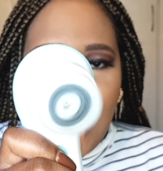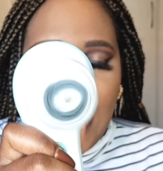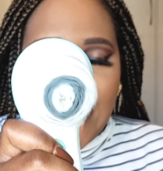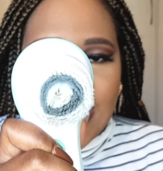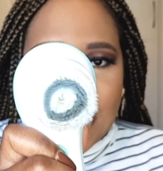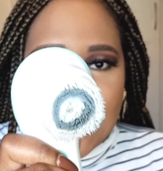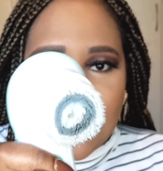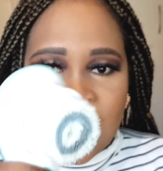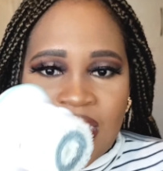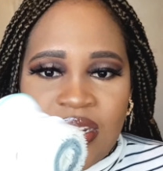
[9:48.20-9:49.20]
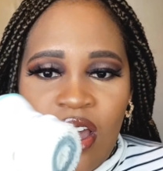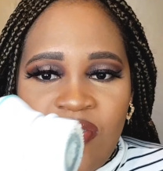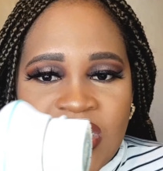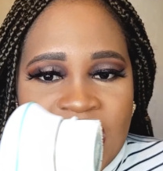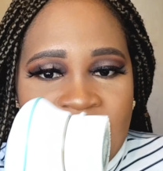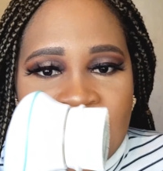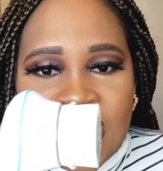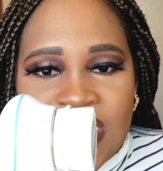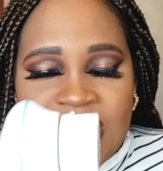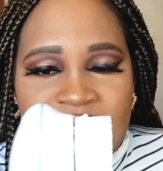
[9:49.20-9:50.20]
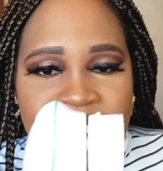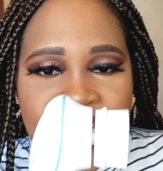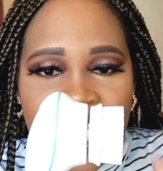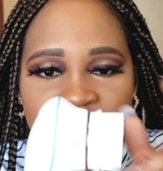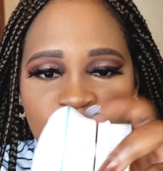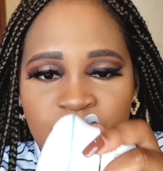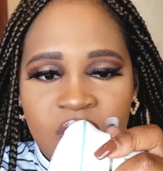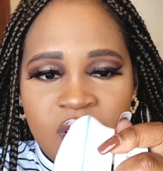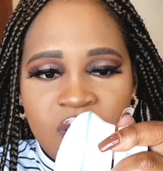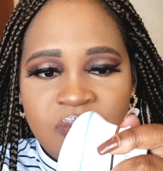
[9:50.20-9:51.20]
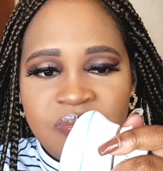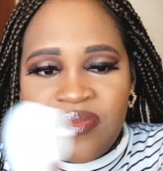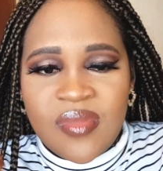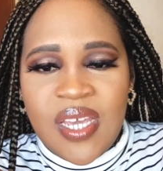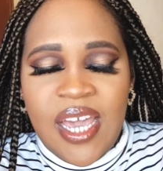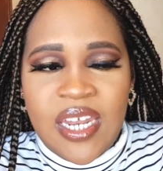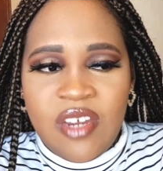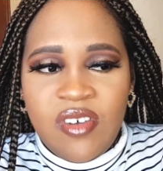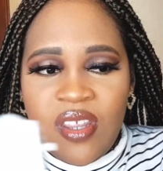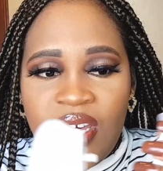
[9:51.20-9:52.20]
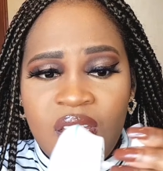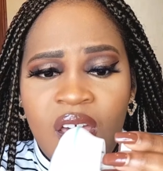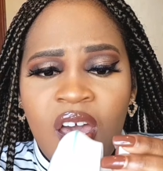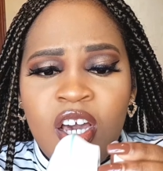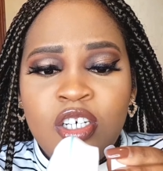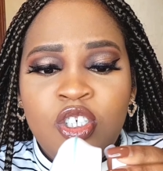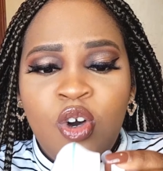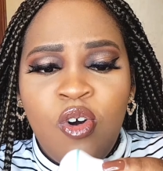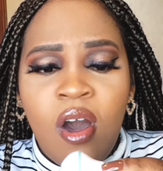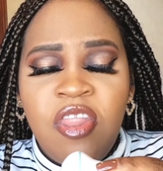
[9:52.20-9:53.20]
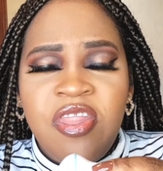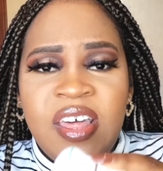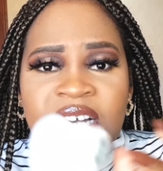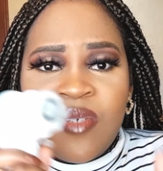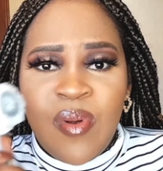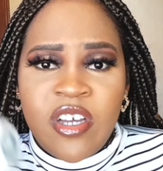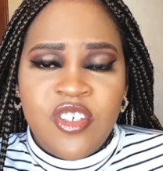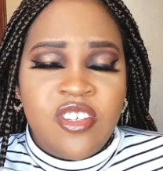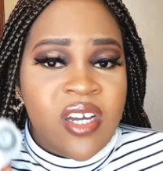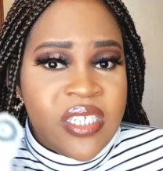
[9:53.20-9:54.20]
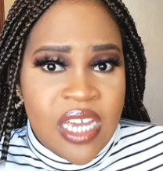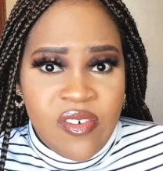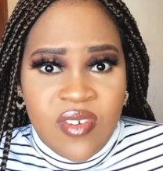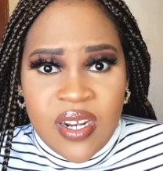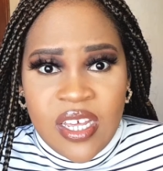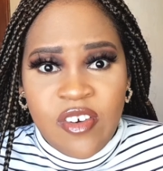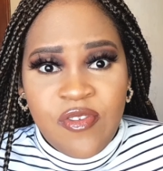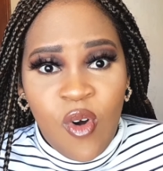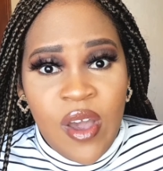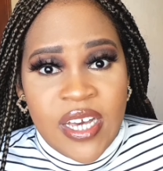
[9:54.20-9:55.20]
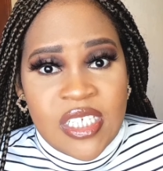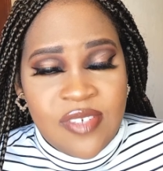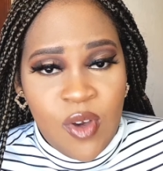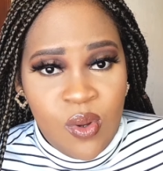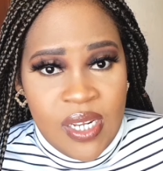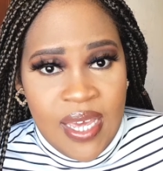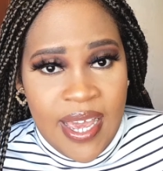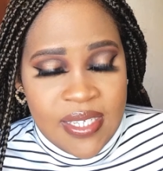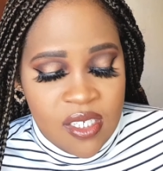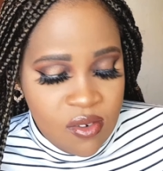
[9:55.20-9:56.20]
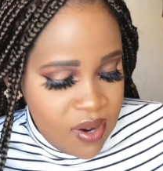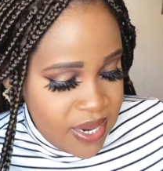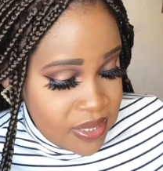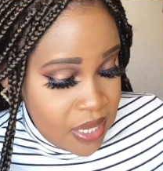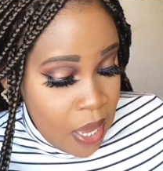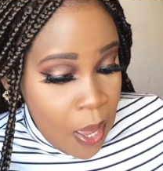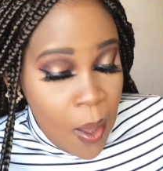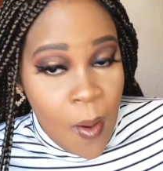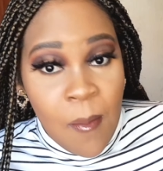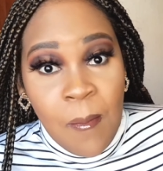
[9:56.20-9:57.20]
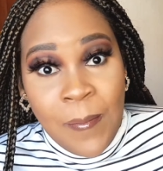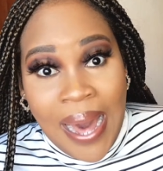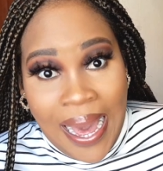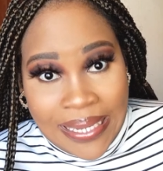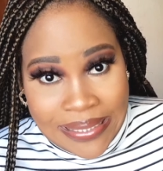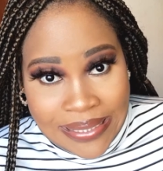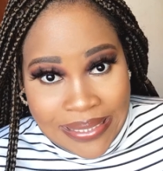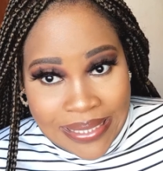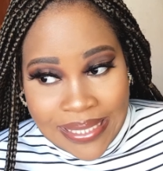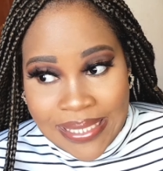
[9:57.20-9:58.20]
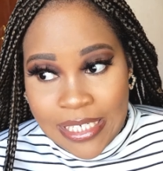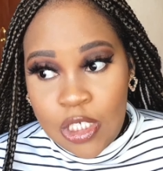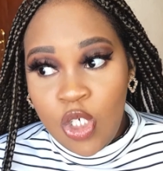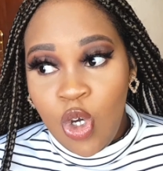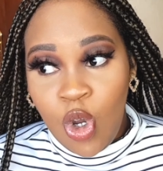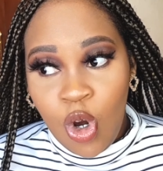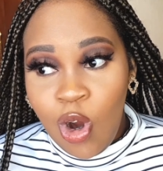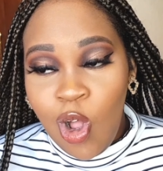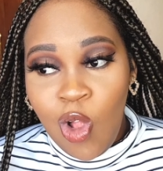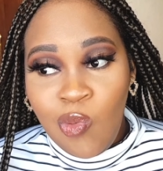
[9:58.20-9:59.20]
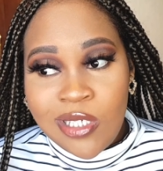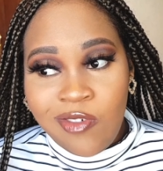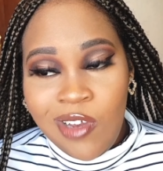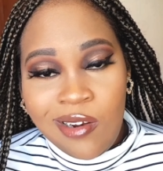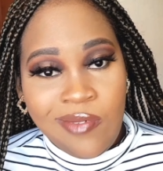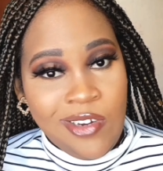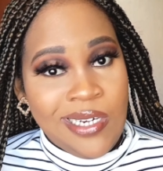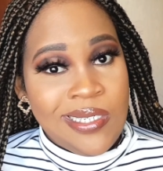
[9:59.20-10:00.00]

and that's it and obviously this is detachable and everything so these brushes are definitely for exfoliating right but your girl was very very